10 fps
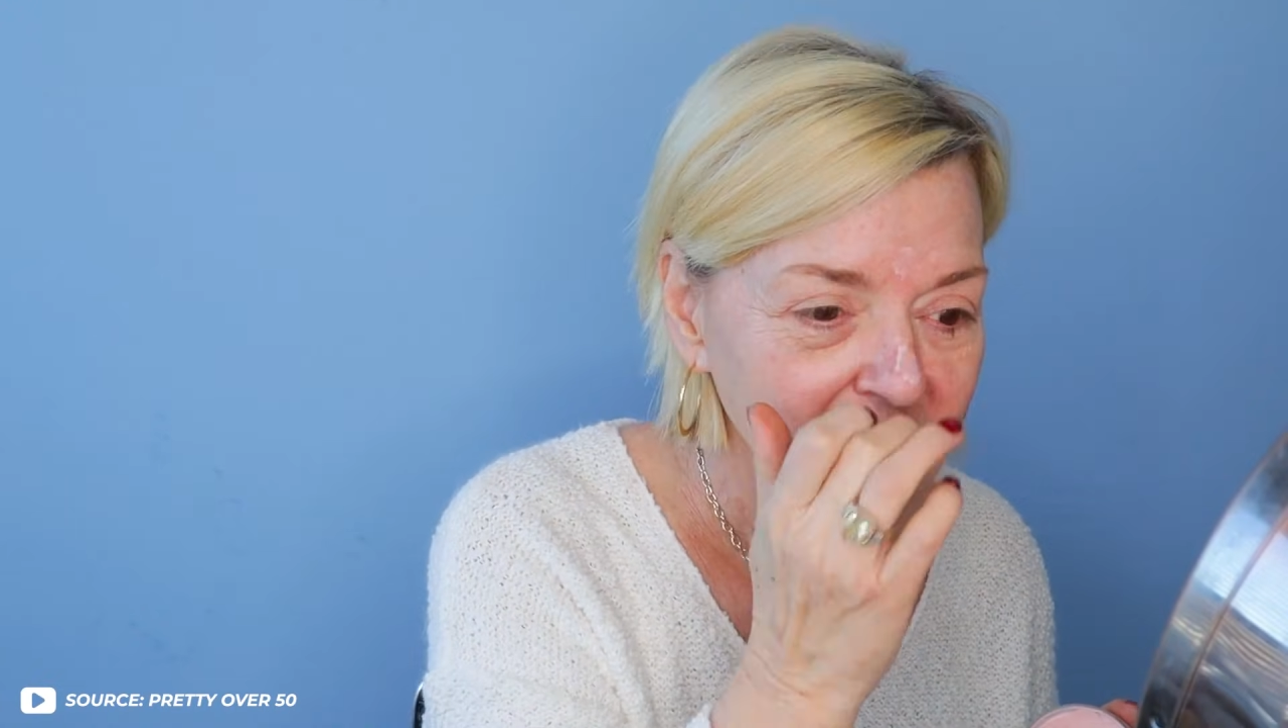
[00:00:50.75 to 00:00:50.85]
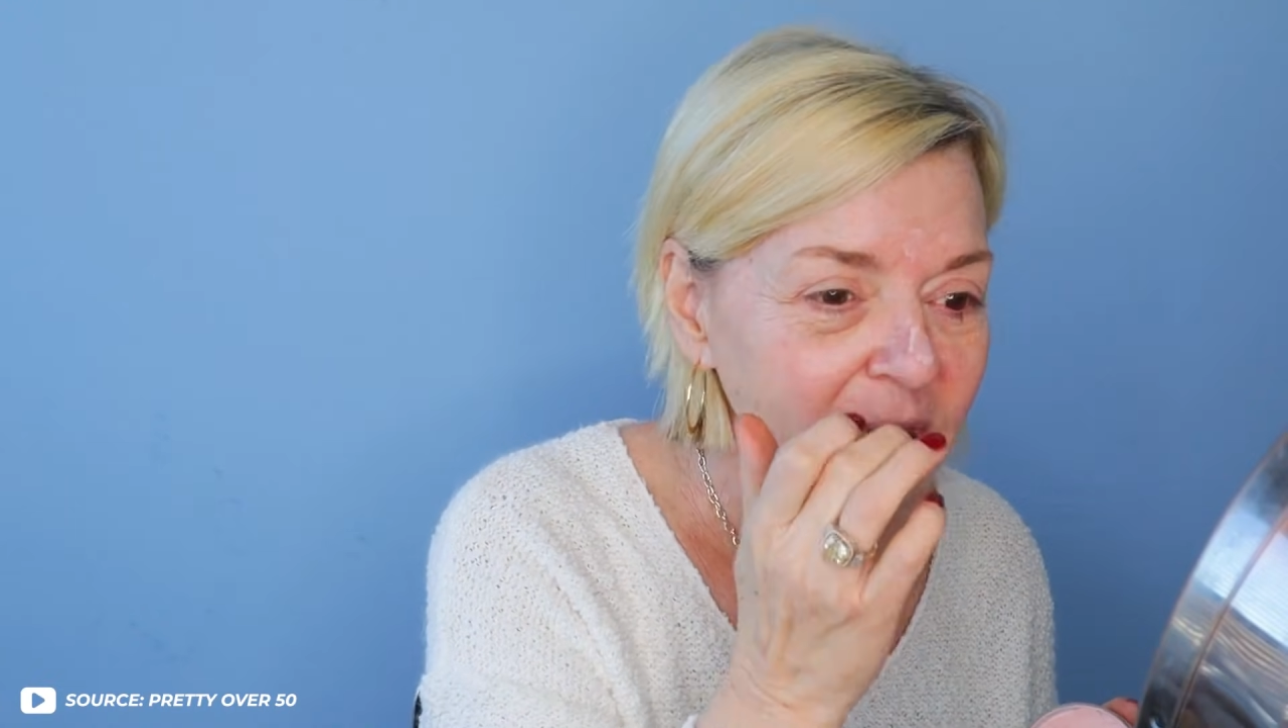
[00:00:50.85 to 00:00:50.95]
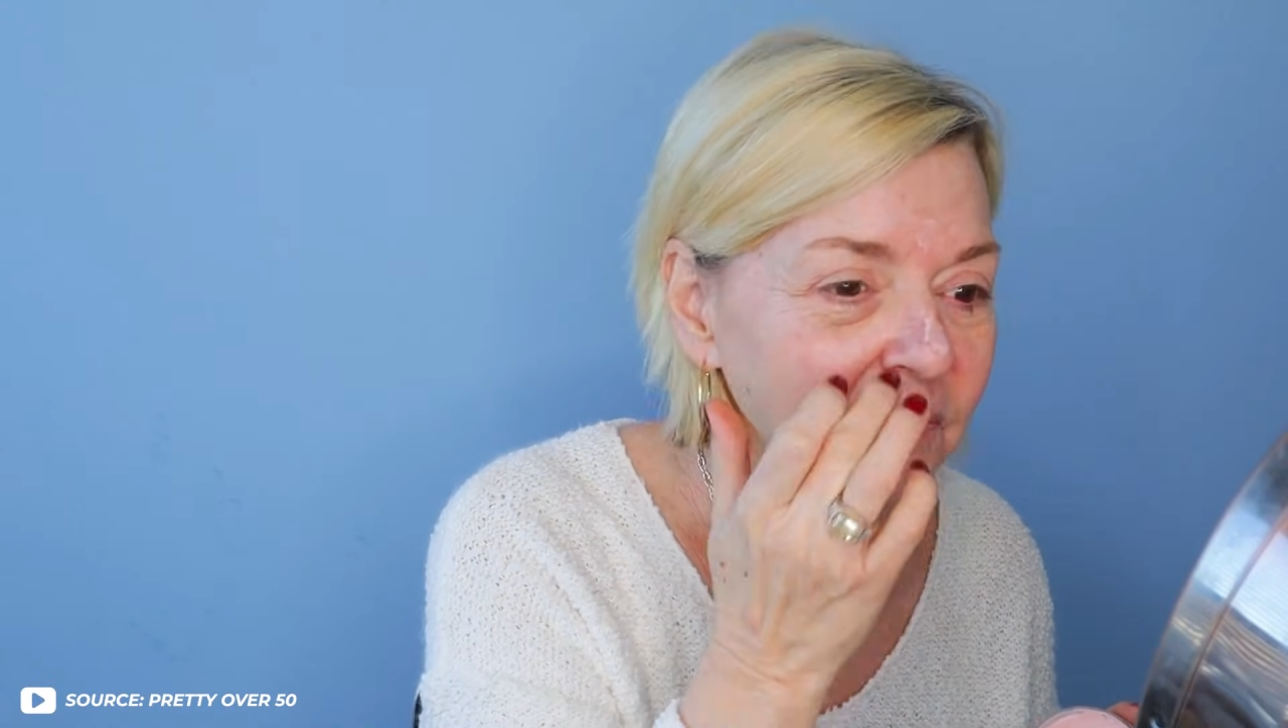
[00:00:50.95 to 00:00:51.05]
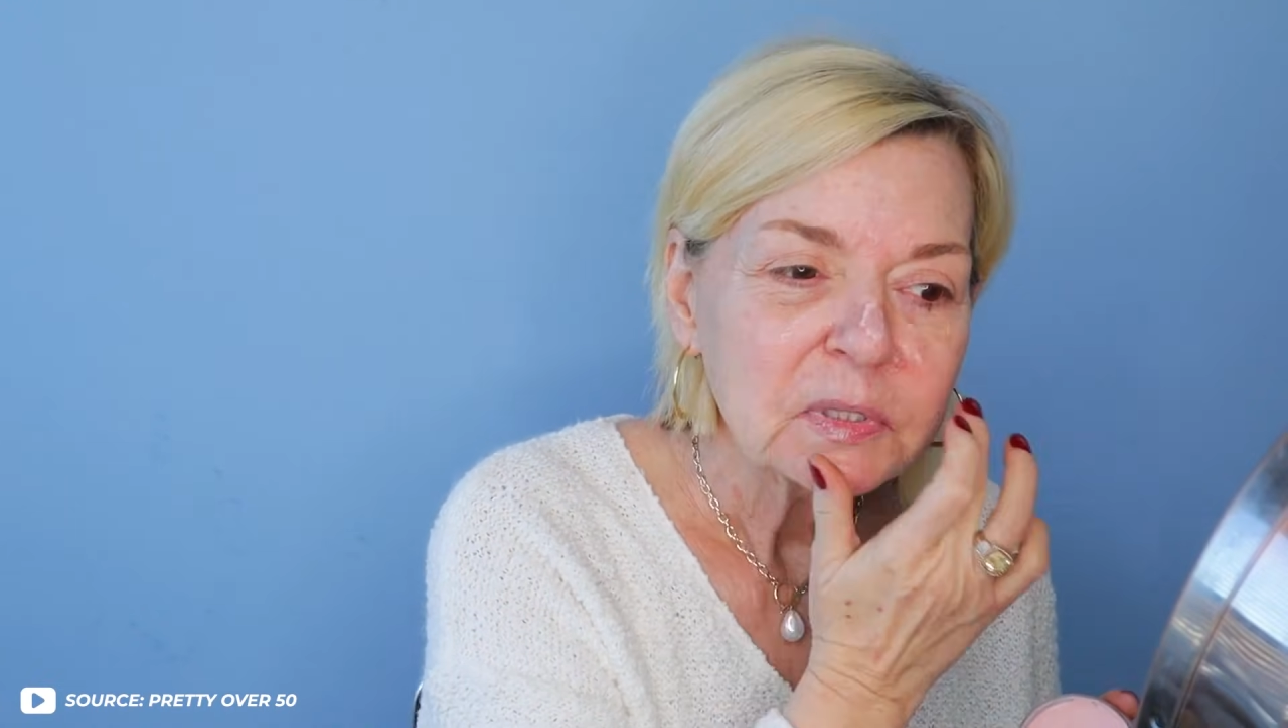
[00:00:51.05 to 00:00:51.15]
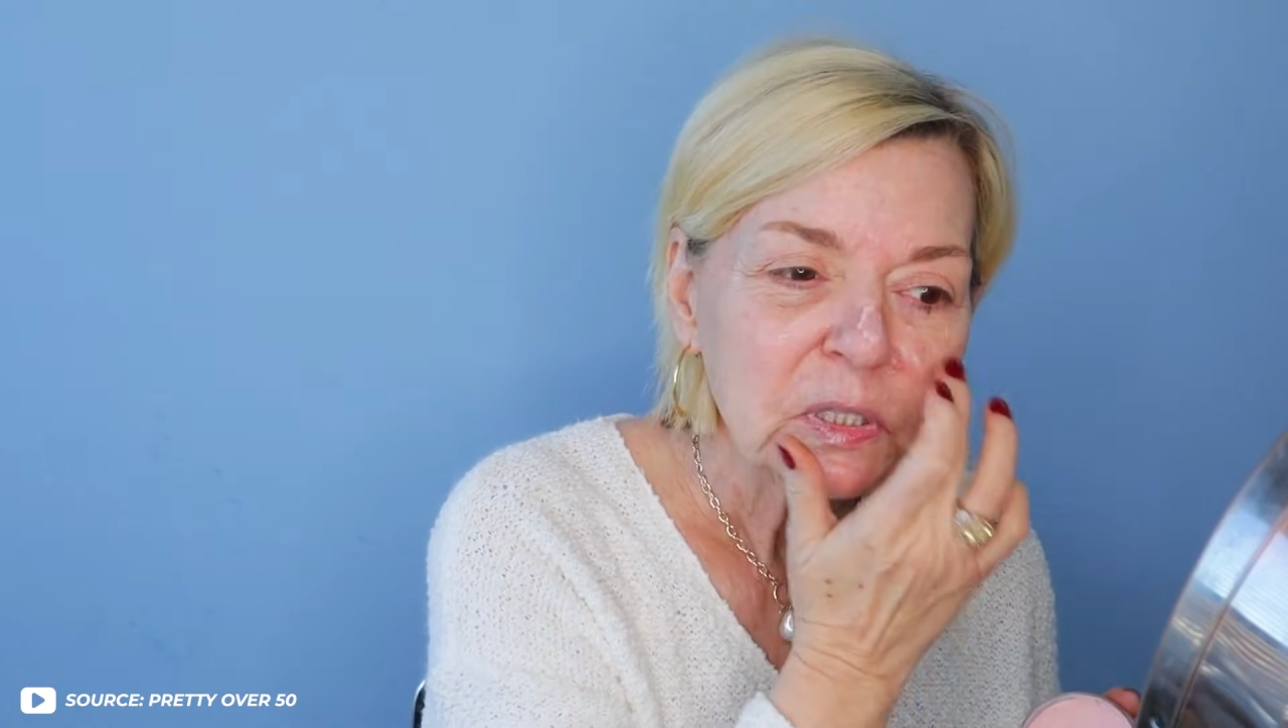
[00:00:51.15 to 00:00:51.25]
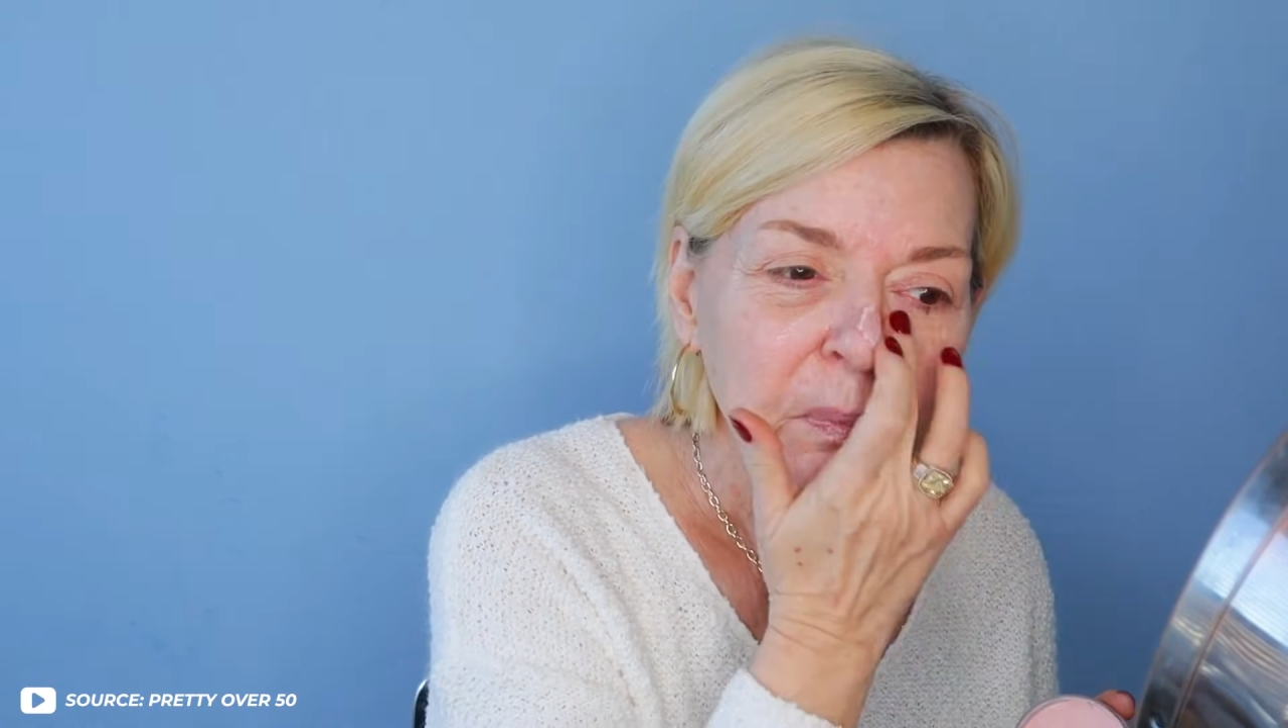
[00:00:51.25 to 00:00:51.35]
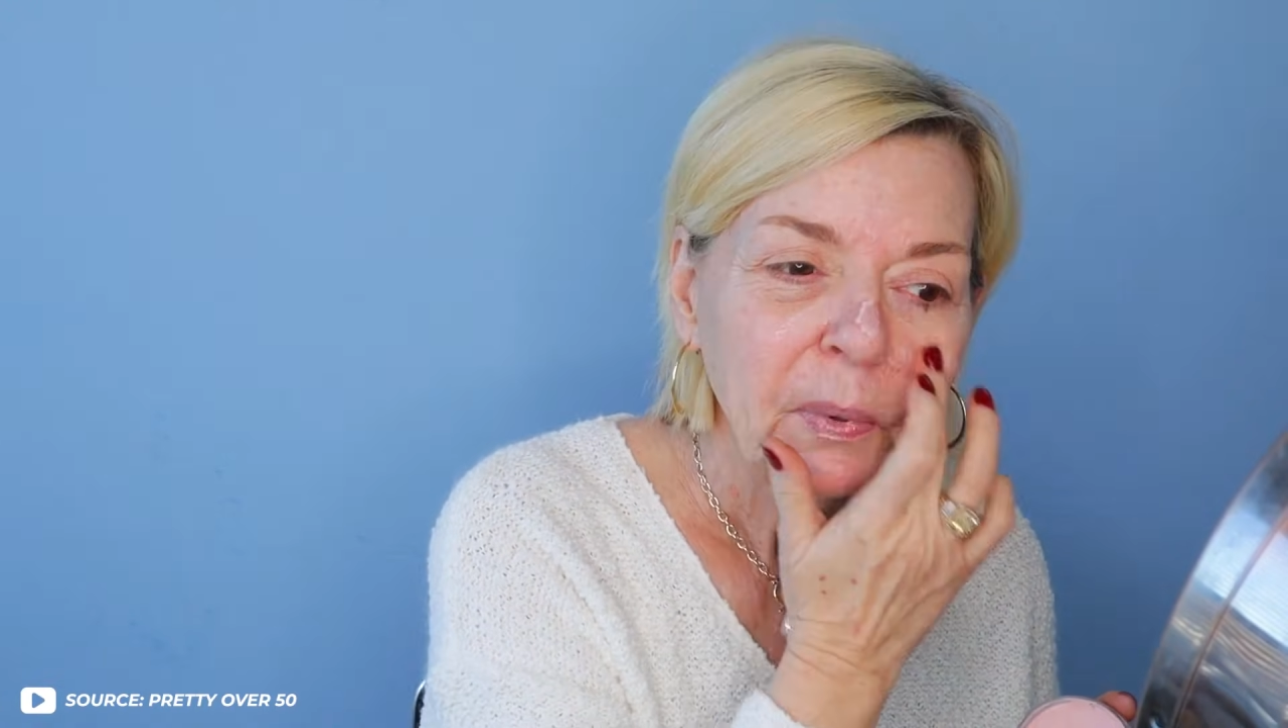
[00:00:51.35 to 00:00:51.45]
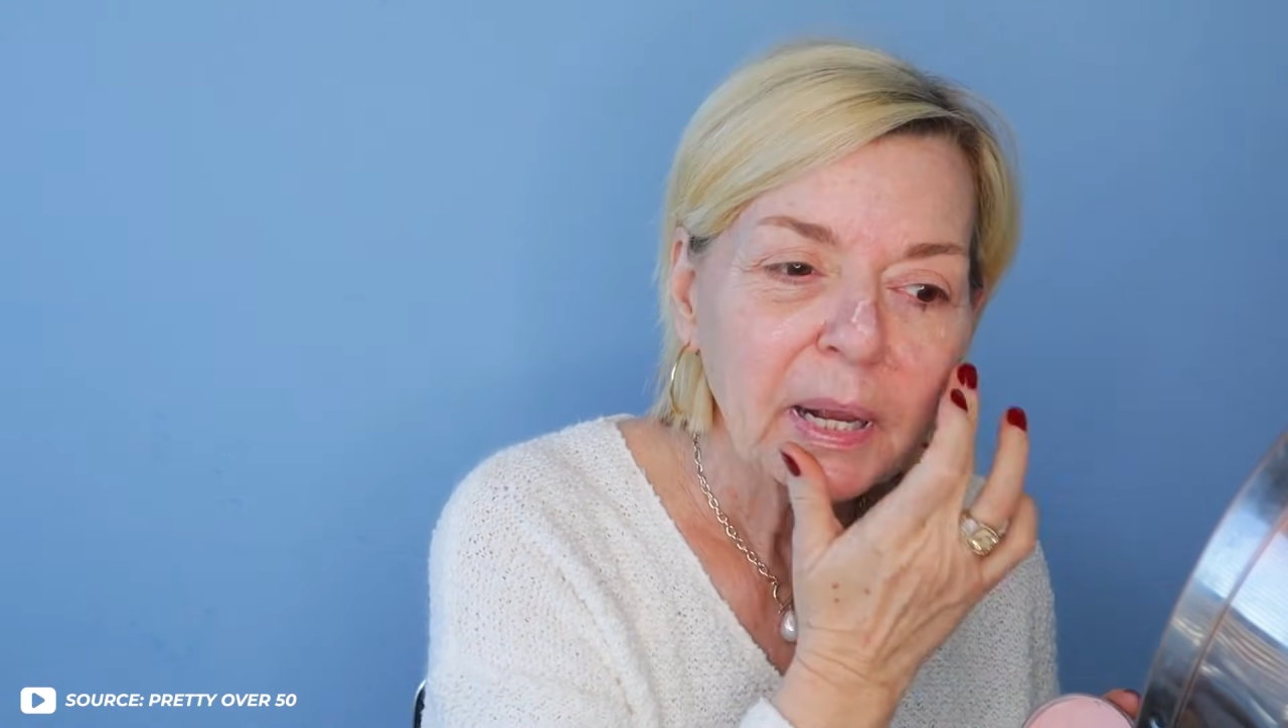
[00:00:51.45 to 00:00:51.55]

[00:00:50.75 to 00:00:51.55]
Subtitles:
but it's key